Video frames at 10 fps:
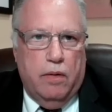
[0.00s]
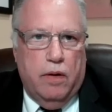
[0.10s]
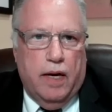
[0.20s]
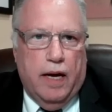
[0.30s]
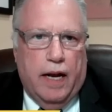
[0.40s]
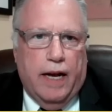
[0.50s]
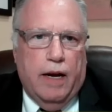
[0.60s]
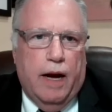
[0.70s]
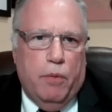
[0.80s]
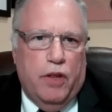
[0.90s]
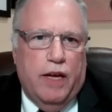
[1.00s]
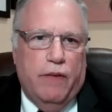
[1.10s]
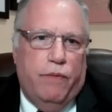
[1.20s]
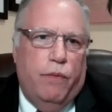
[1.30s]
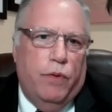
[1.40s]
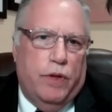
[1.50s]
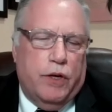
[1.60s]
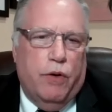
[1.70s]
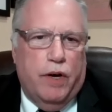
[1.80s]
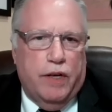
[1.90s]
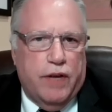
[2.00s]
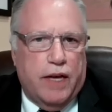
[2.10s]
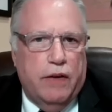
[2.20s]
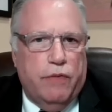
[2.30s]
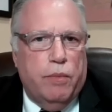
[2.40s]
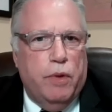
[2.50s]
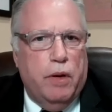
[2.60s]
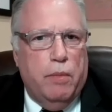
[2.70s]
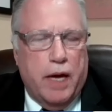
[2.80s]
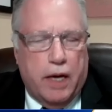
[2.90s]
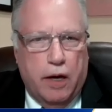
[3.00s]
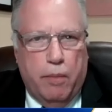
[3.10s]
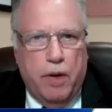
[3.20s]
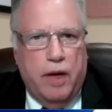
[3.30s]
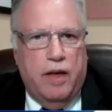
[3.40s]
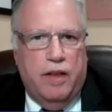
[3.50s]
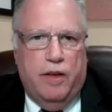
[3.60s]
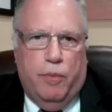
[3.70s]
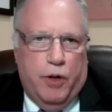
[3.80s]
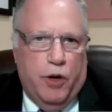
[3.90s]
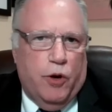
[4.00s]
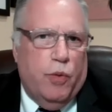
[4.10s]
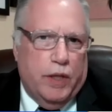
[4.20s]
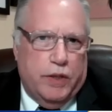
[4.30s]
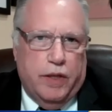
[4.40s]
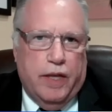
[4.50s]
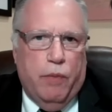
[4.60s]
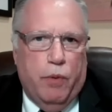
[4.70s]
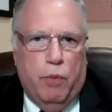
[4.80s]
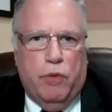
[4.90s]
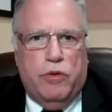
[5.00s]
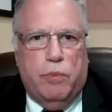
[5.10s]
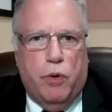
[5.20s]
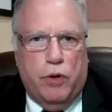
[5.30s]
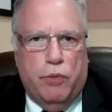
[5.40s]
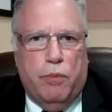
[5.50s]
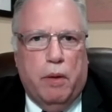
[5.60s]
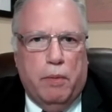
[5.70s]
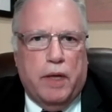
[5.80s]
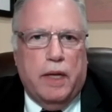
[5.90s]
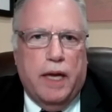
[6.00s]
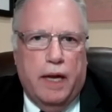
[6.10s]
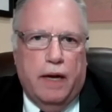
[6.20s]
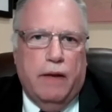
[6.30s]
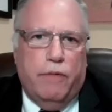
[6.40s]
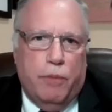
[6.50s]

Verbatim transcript: And I, I, believe with the current executive committee makeup, there'll be no question that we will support the Republican candidate for